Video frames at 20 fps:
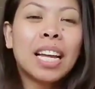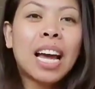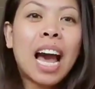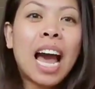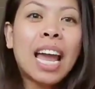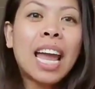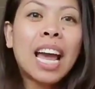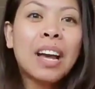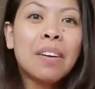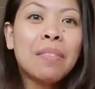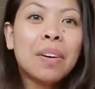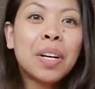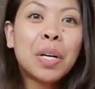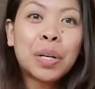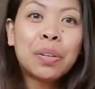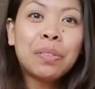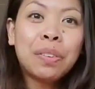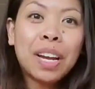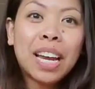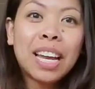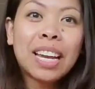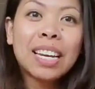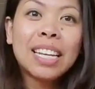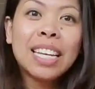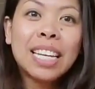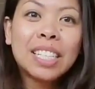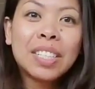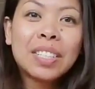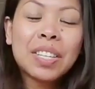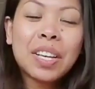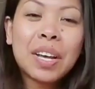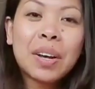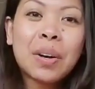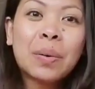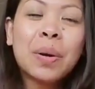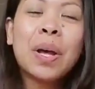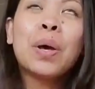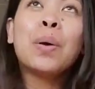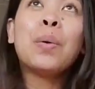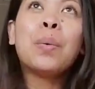I have a girlfriend years
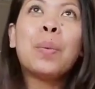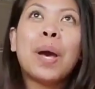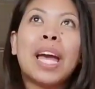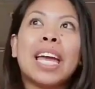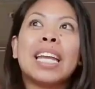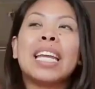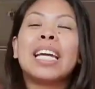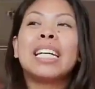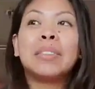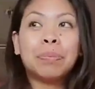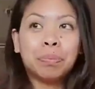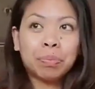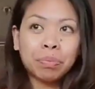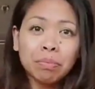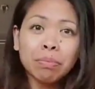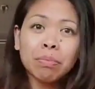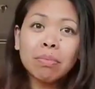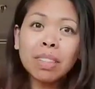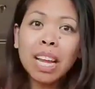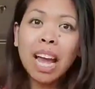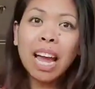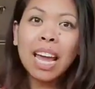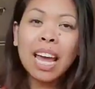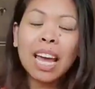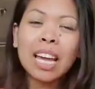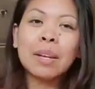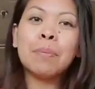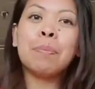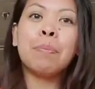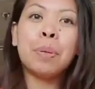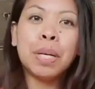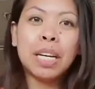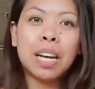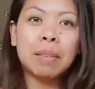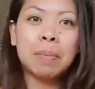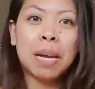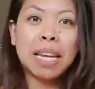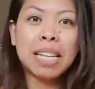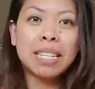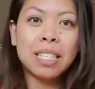ago when I had put it
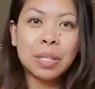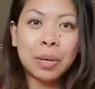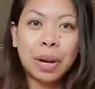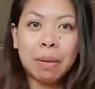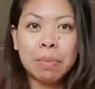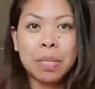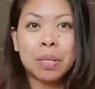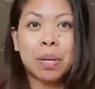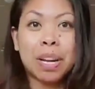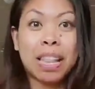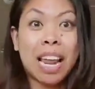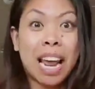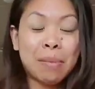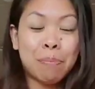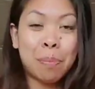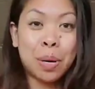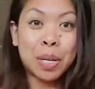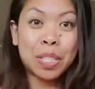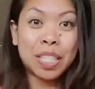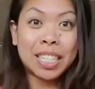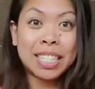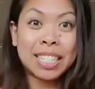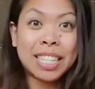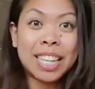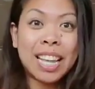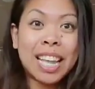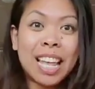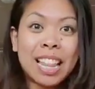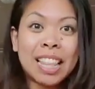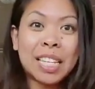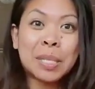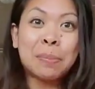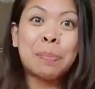on my Instagram story that I purchased this